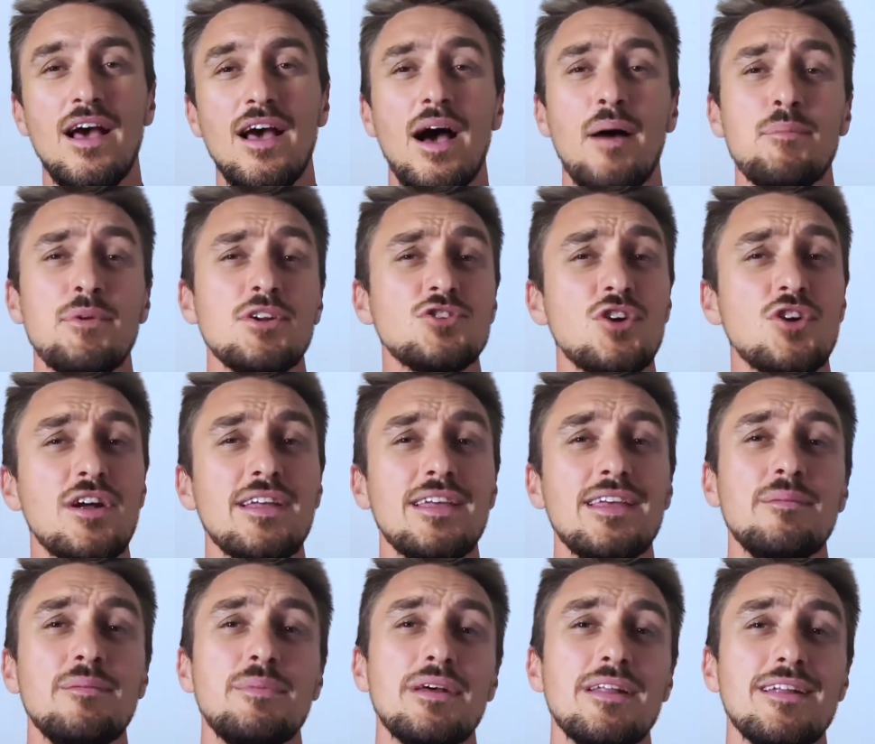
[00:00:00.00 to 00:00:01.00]
I'm going to try and
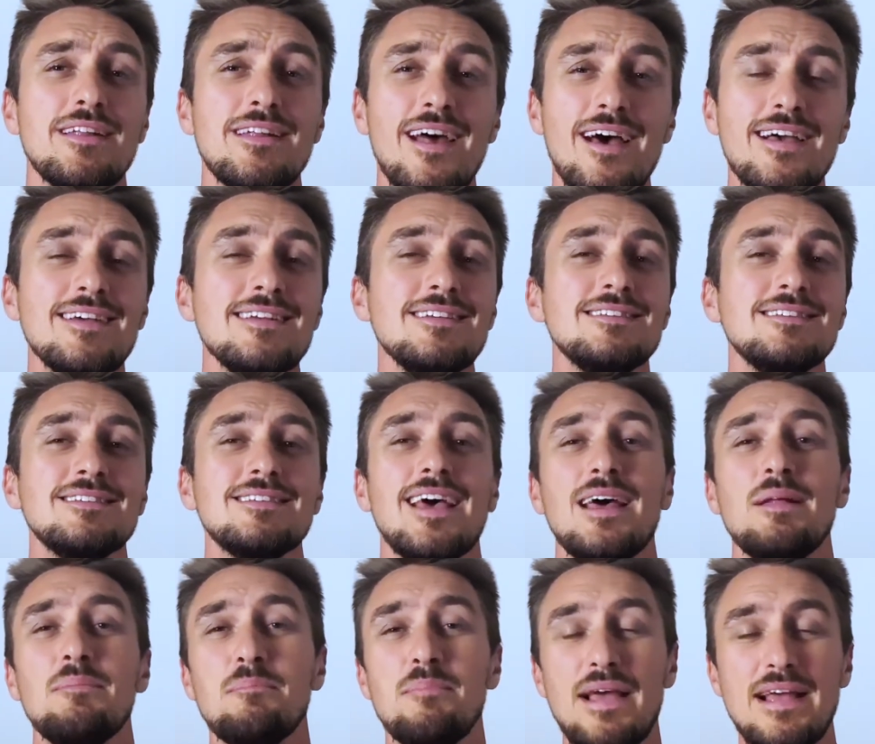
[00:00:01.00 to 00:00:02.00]
keep it nice
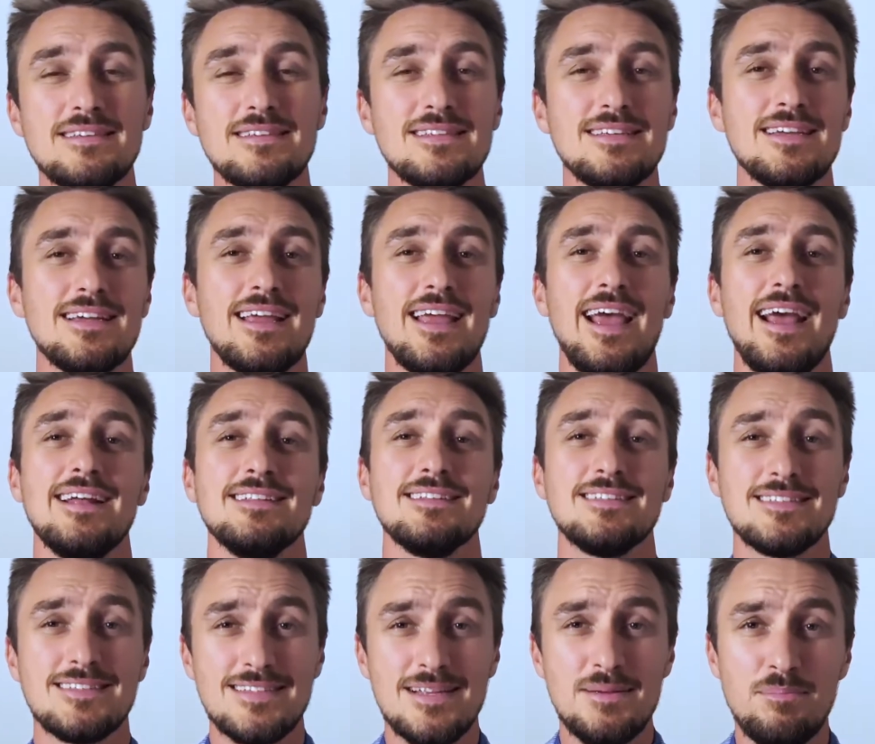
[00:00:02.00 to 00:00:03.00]
and basic and
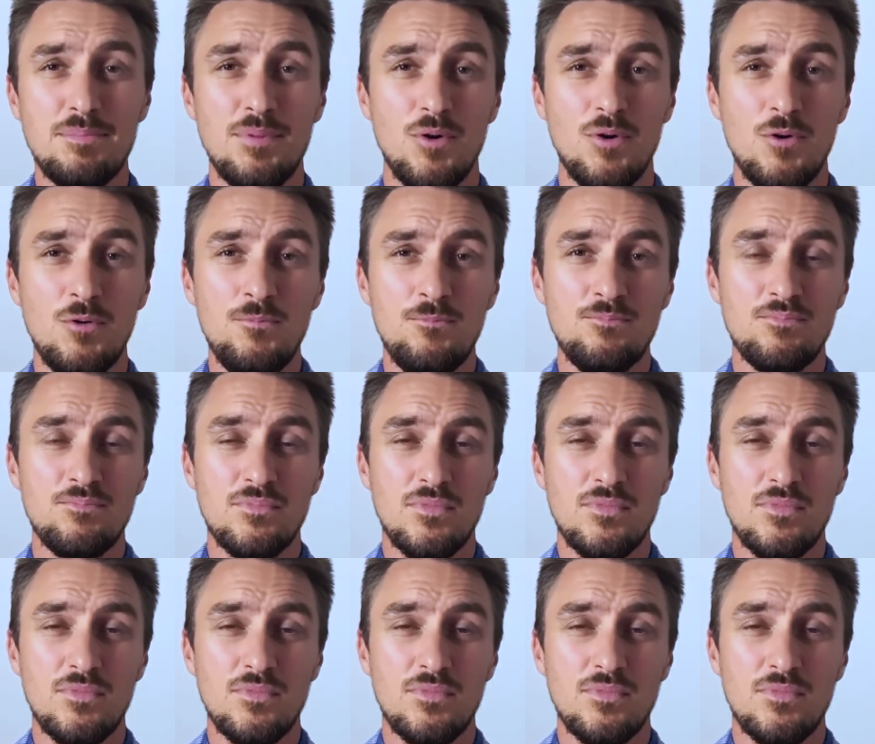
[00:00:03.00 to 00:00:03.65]
simple.